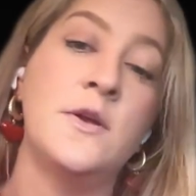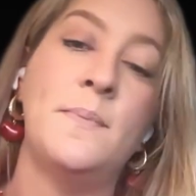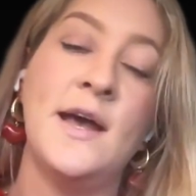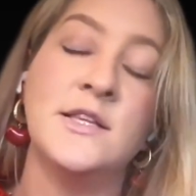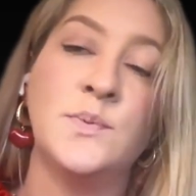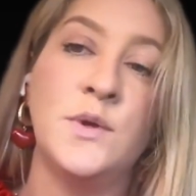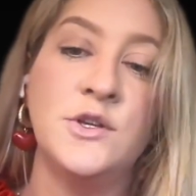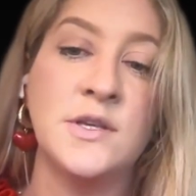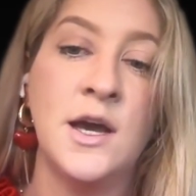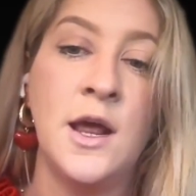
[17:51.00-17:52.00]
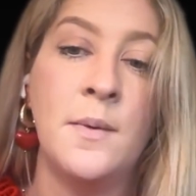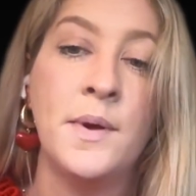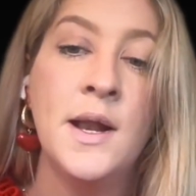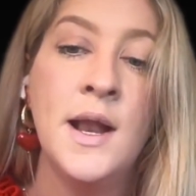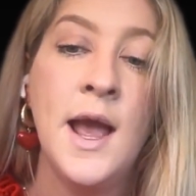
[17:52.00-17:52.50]
free bets when you sign up
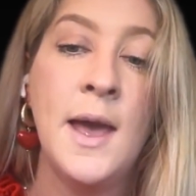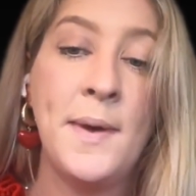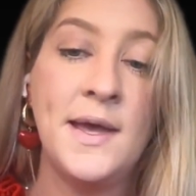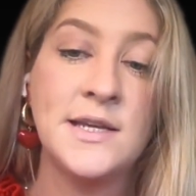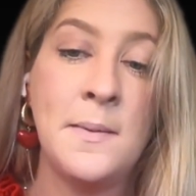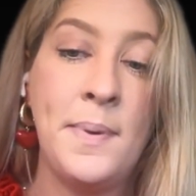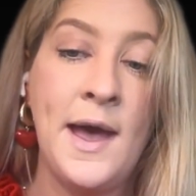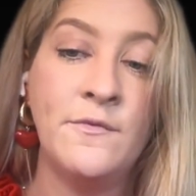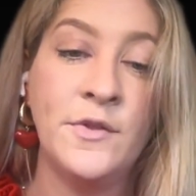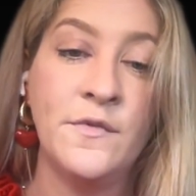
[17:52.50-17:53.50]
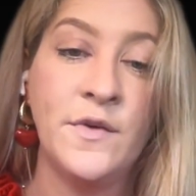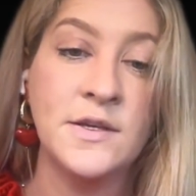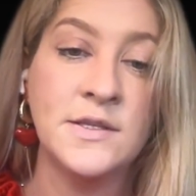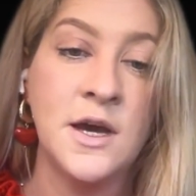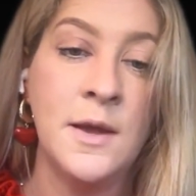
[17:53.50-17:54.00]
and bet £10 for the
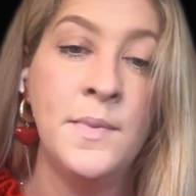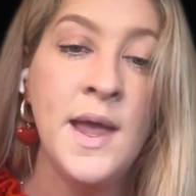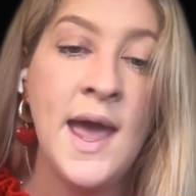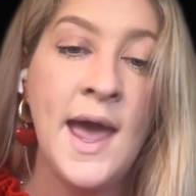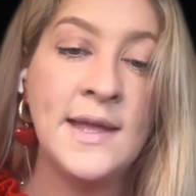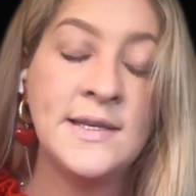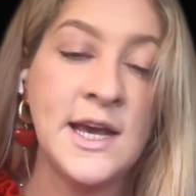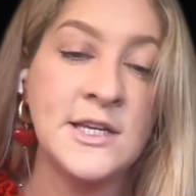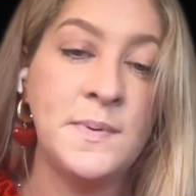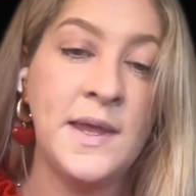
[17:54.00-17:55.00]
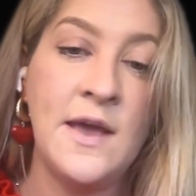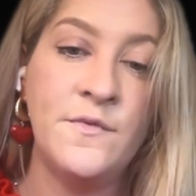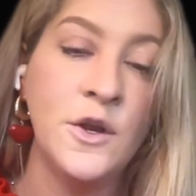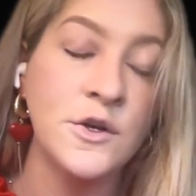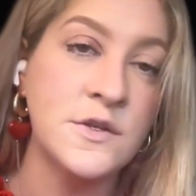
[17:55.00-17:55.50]
first time. Head to SBK
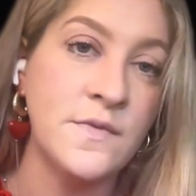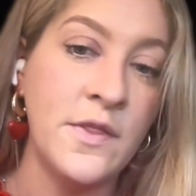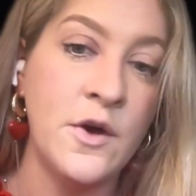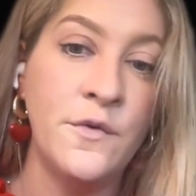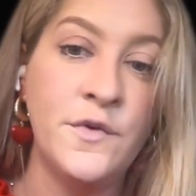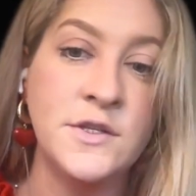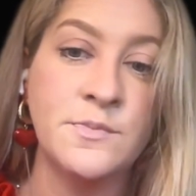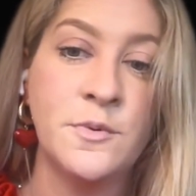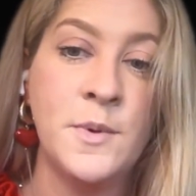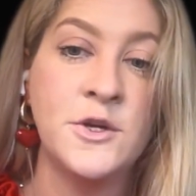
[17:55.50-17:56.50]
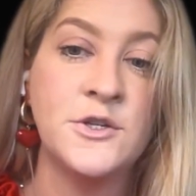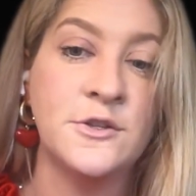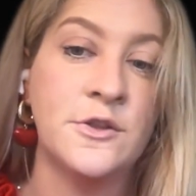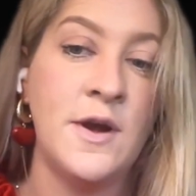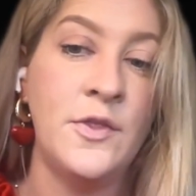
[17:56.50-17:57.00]
for lots of other offers and
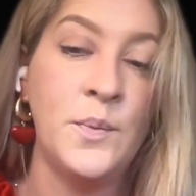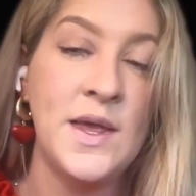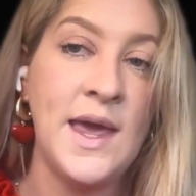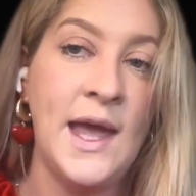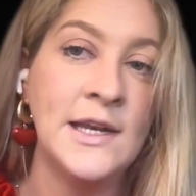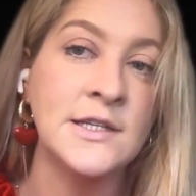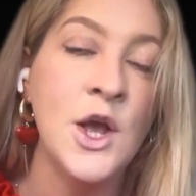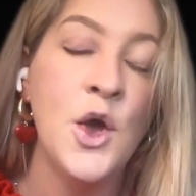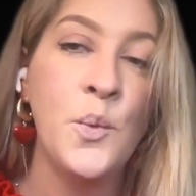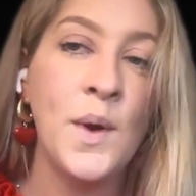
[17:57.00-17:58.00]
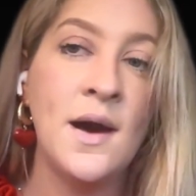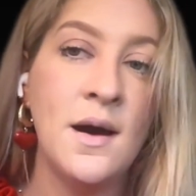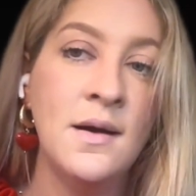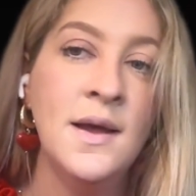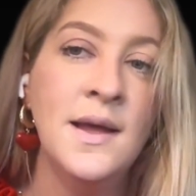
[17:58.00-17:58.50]
promotions throughout the weekend. We
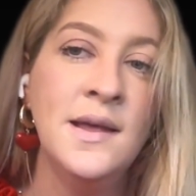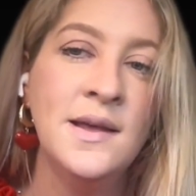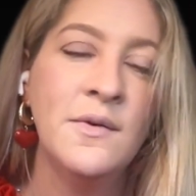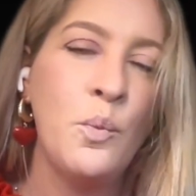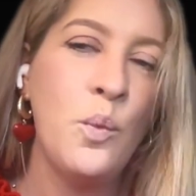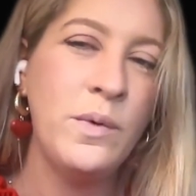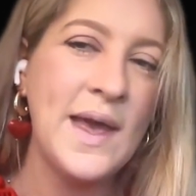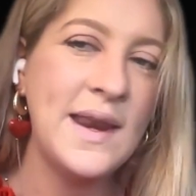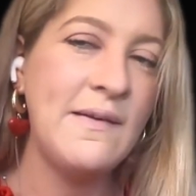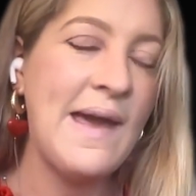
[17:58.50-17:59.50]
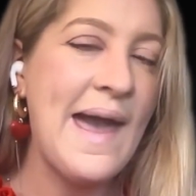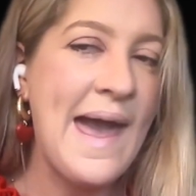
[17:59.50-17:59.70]
are getting